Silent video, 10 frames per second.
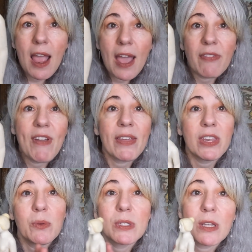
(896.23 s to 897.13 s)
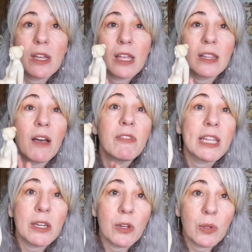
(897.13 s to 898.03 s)
and the fact that it was a
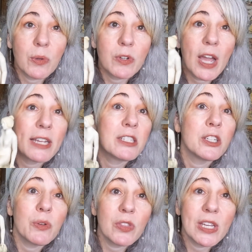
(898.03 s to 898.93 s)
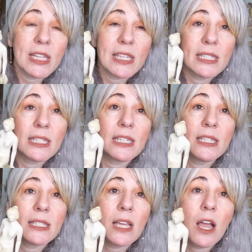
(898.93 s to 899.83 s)
lovely nude, I do think this is